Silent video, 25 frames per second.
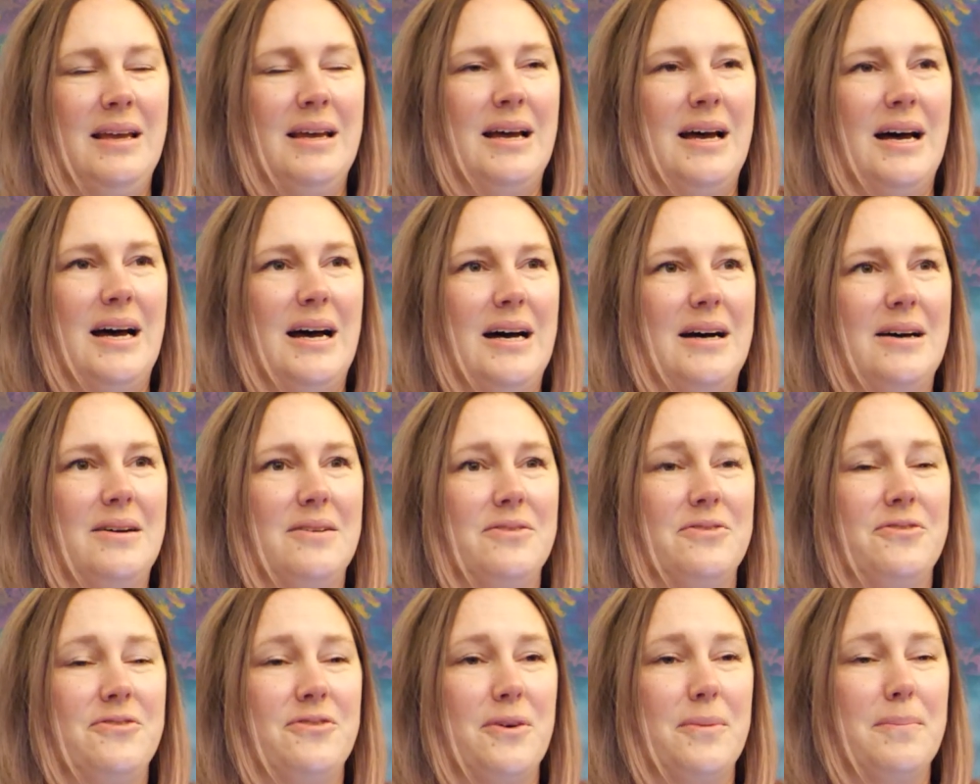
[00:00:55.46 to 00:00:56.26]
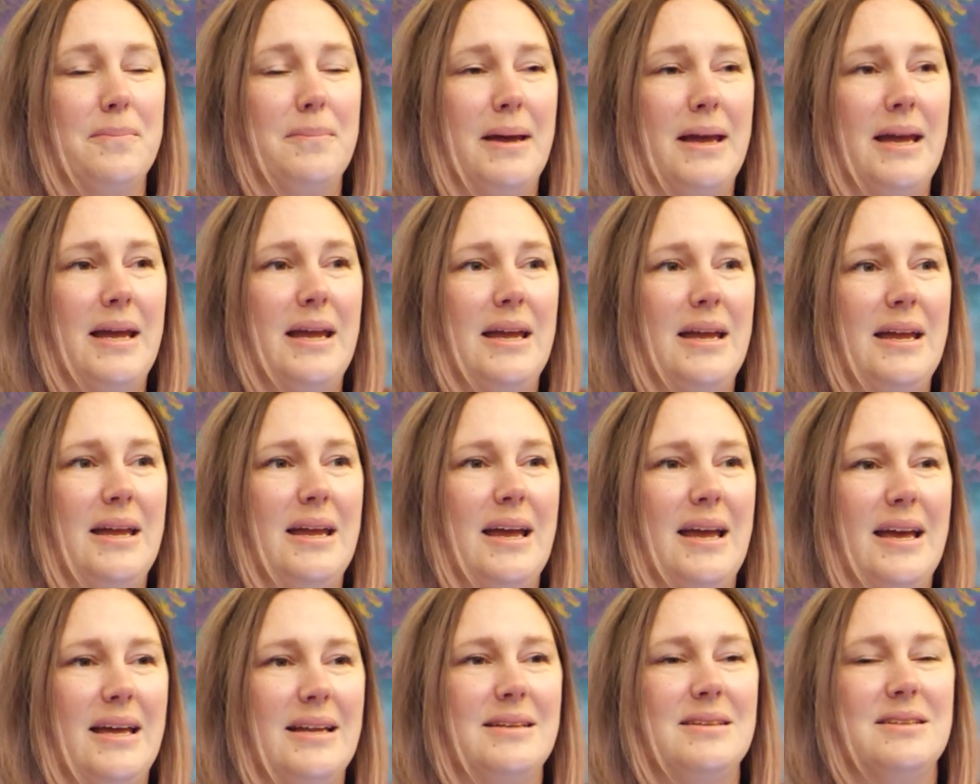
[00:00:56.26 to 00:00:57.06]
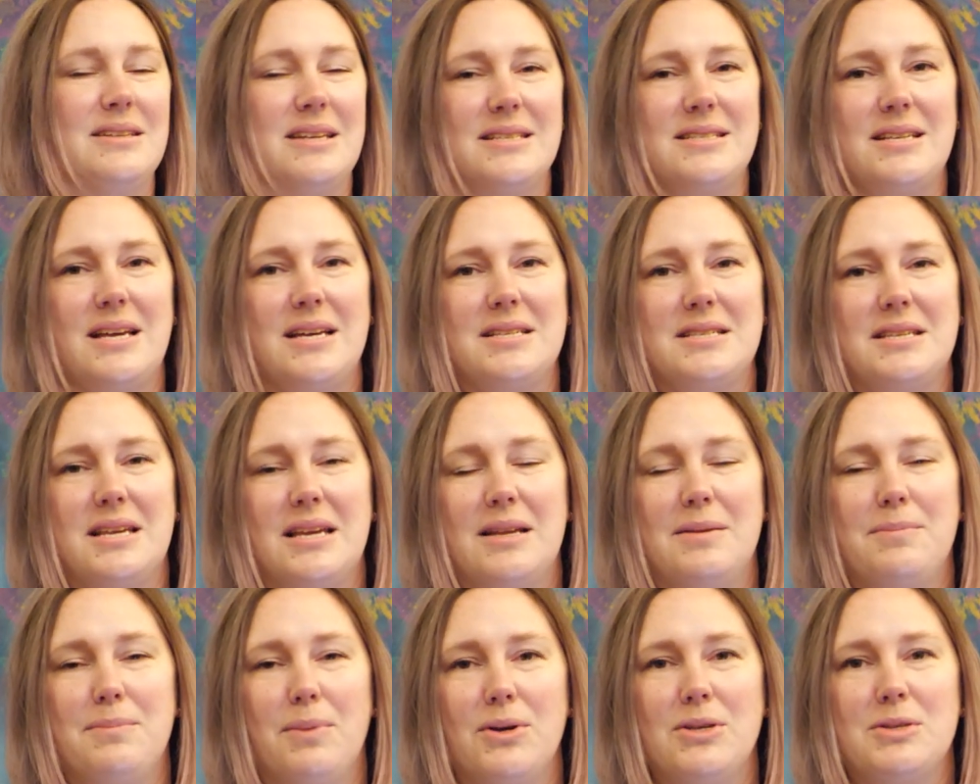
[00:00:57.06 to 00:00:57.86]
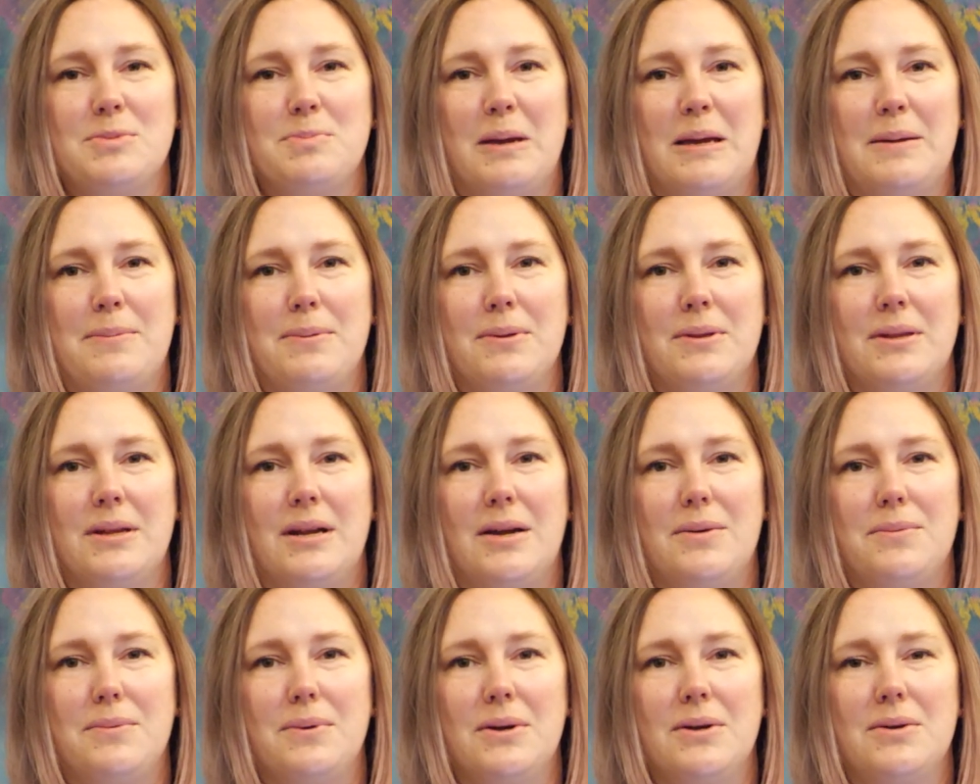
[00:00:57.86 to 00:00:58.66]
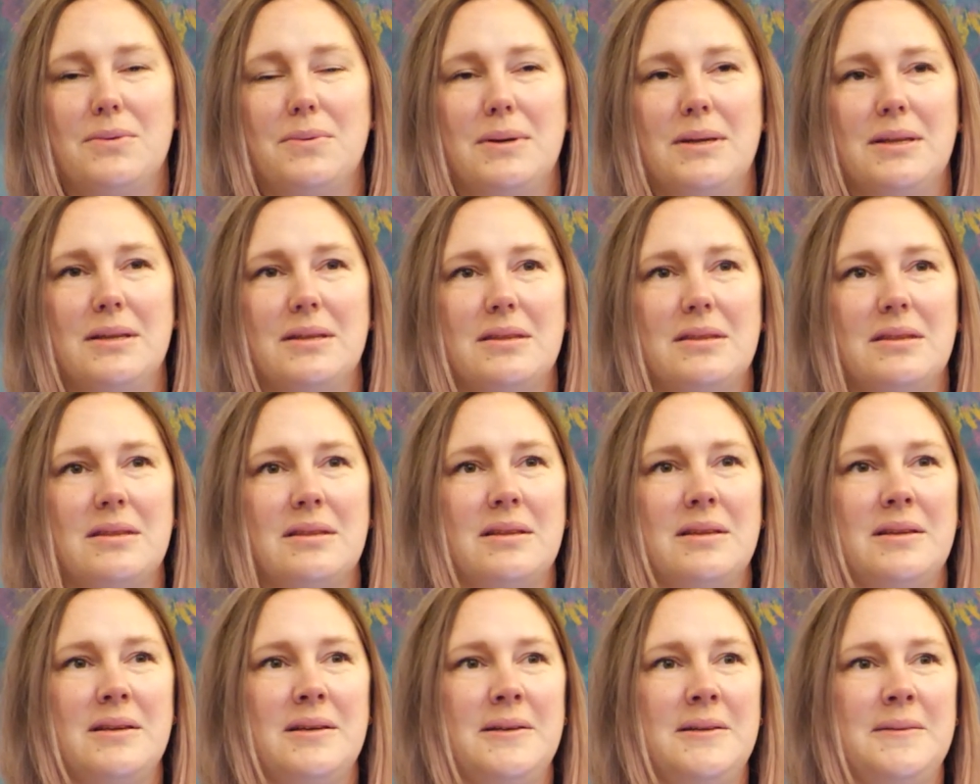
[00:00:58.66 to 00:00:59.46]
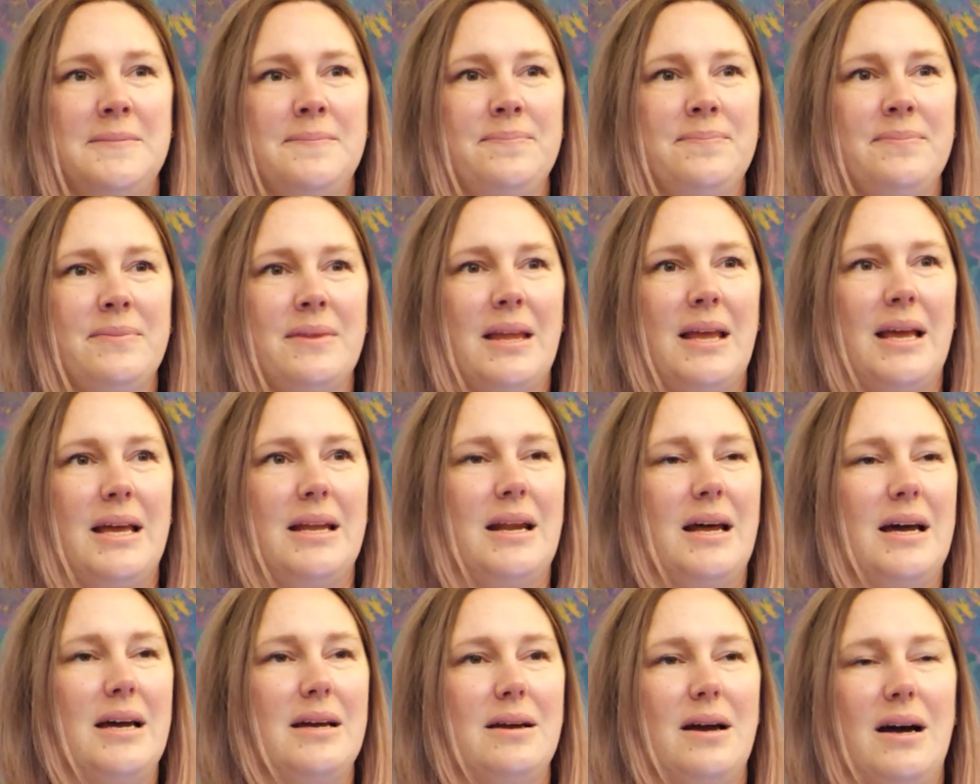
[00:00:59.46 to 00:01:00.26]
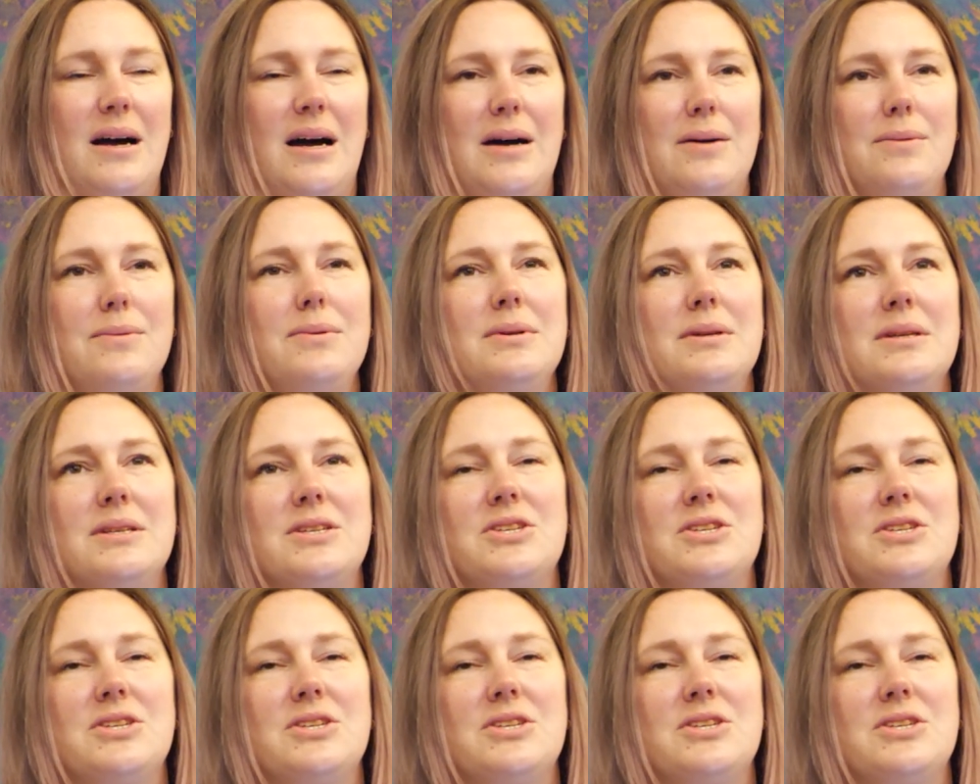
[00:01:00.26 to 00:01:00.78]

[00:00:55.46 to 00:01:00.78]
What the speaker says: For me, and as I said, most people that I work with, and I would